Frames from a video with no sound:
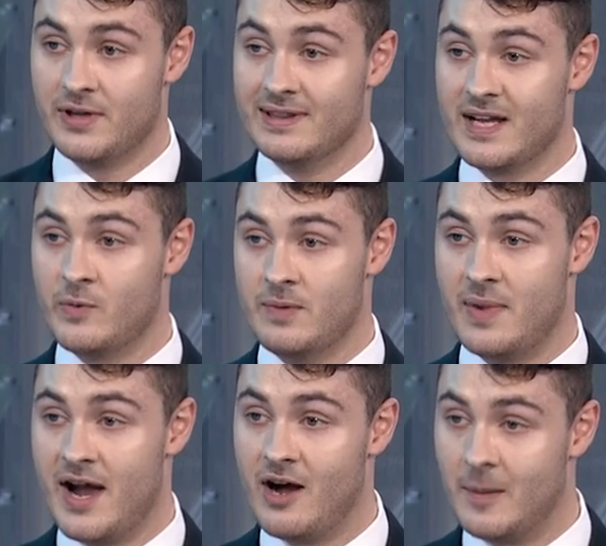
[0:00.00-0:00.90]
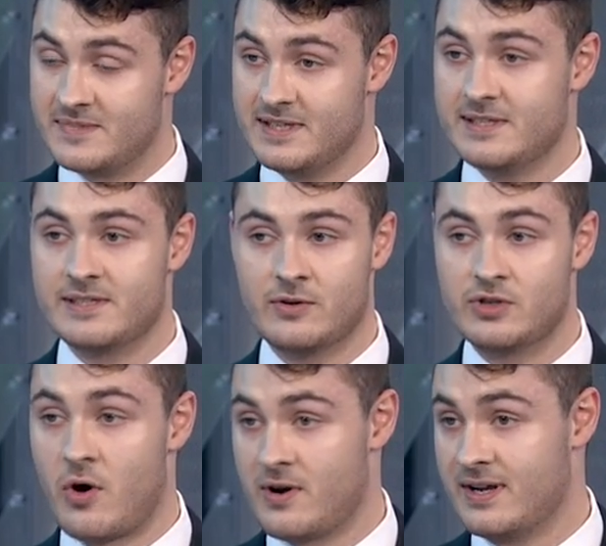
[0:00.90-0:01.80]
a liquid biopsy. So
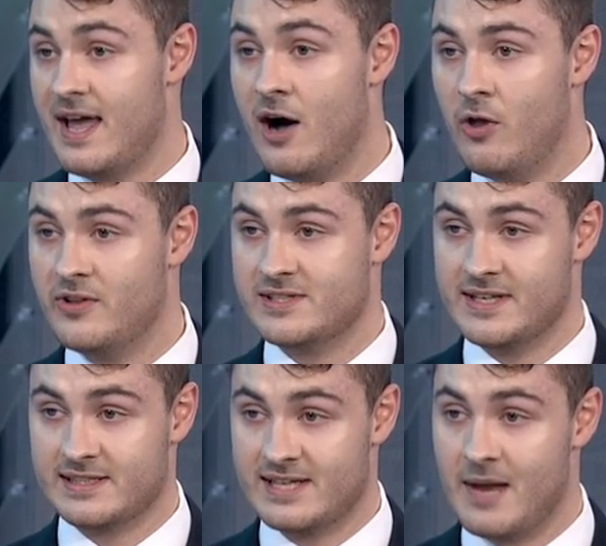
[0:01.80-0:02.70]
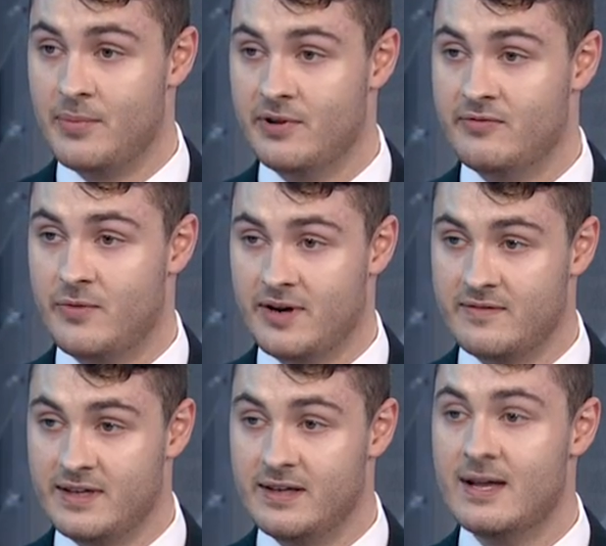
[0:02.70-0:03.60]
Guardant Health is an example of one
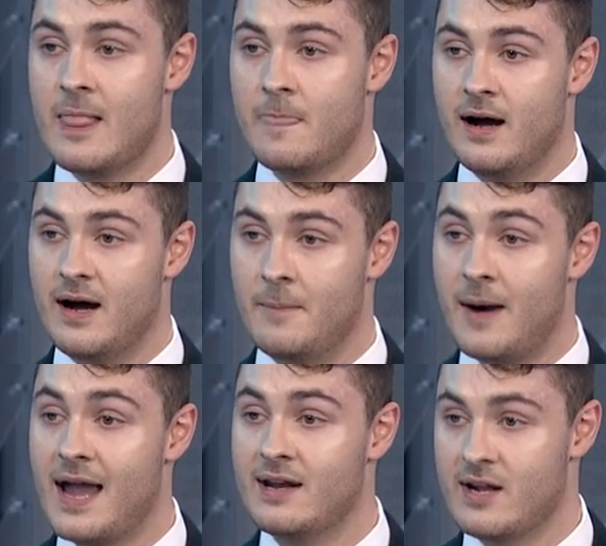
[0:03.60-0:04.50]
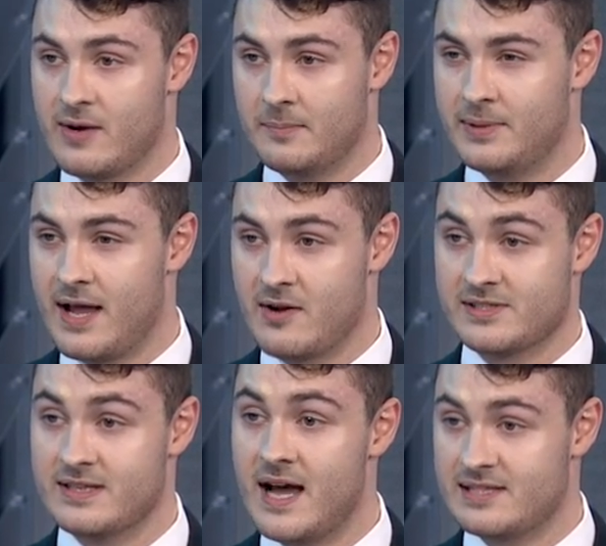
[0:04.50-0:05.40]
of the pioneering players
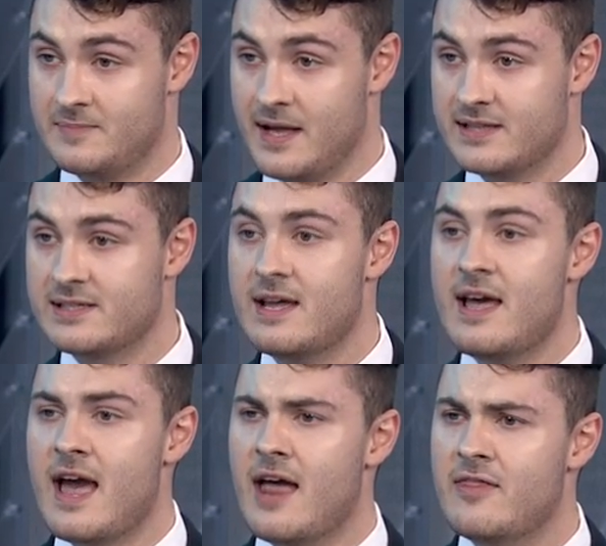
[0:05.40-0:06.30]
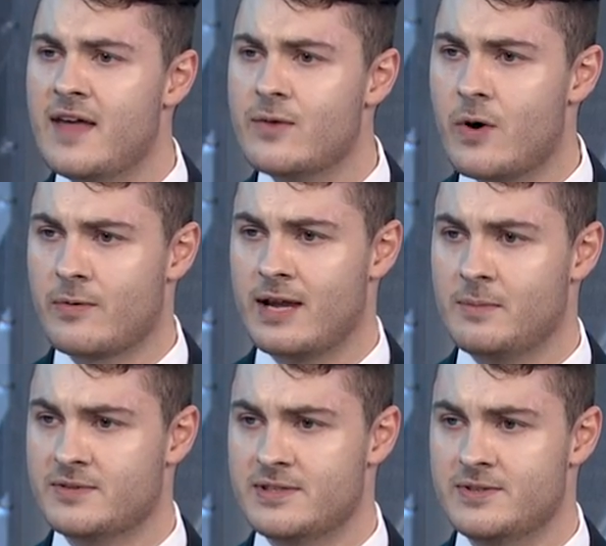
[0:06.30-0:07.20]
in that space. And then what we're
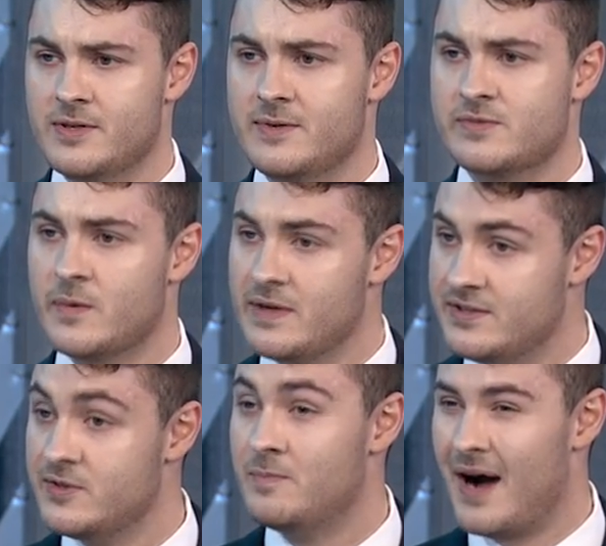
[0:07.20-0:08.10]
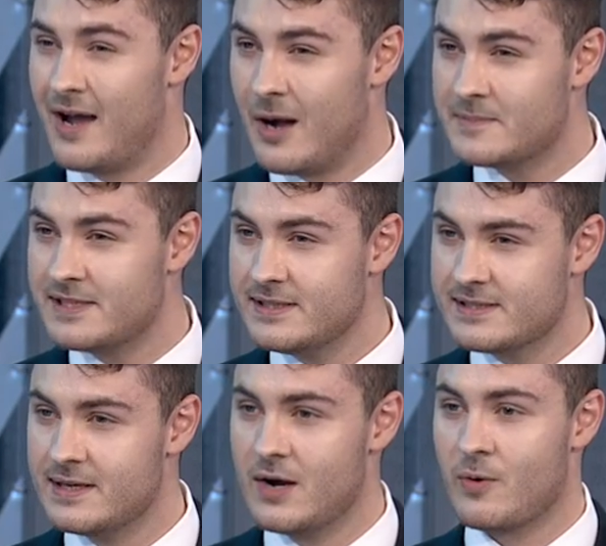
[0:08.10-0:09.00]
able to do is when we do
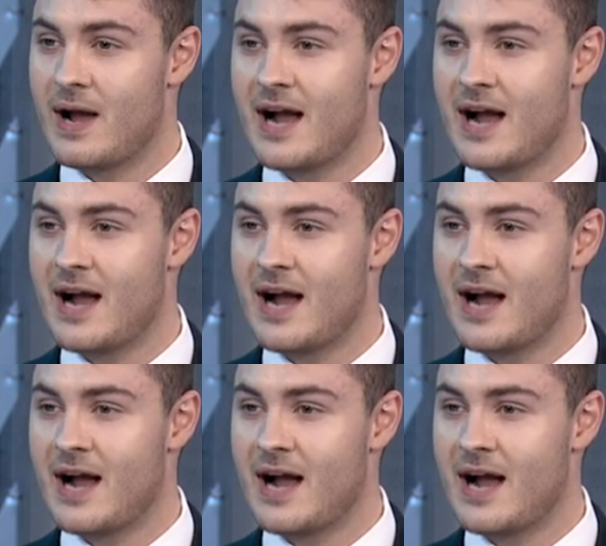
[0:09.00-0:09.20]
biopsies, we're